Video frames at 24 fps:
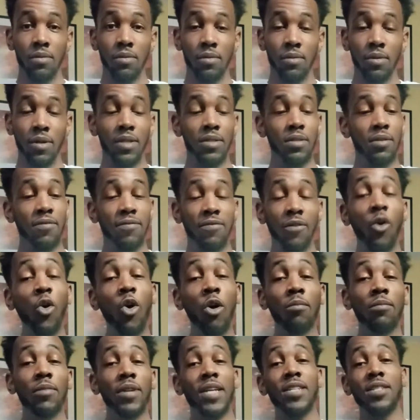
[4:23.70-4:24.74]
That's a
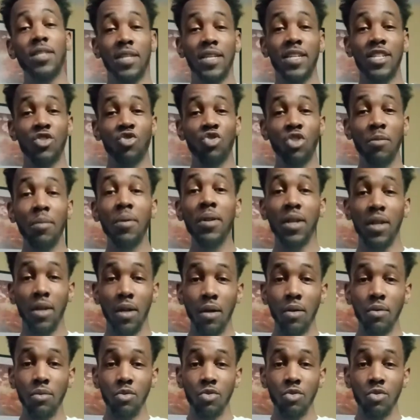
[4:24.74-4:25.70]
form, but that's an extremity though.